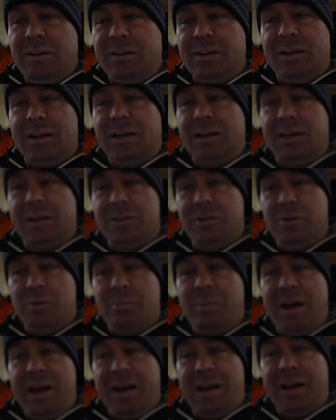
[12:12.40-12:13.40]
uh, you
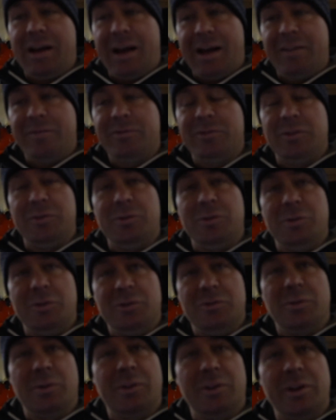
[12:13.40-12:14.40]
may have to
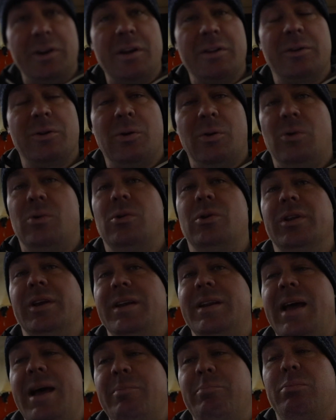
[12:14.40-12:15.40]
drill another hole
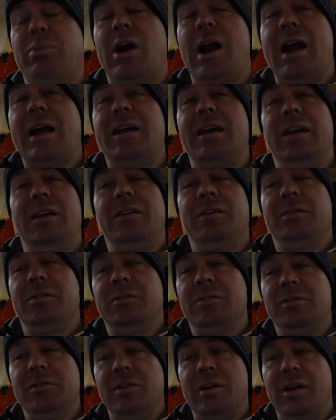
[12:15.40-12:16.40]
in that bracket,
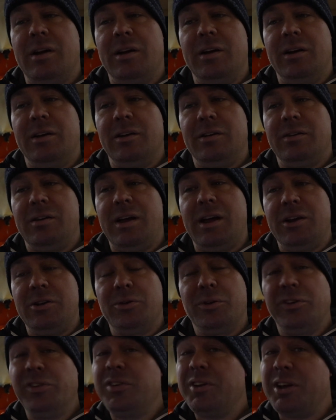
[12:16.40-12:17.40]
uh, and
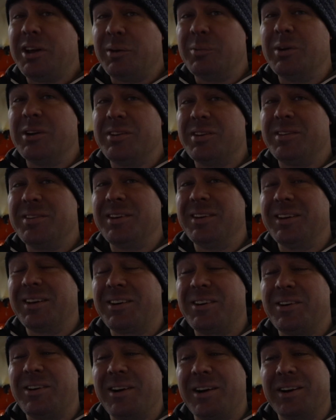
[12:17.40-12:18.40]
you'll see it once it's in the
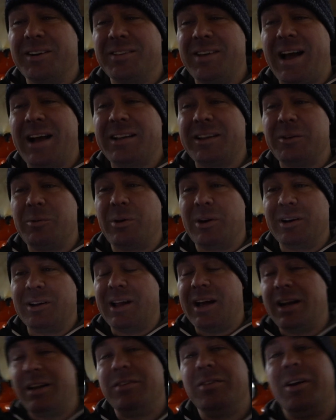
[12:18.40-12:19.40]
car exactly where it
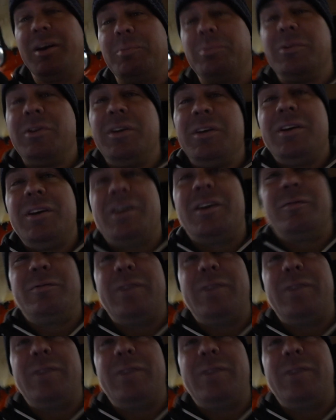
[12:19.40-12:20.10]
lines up. In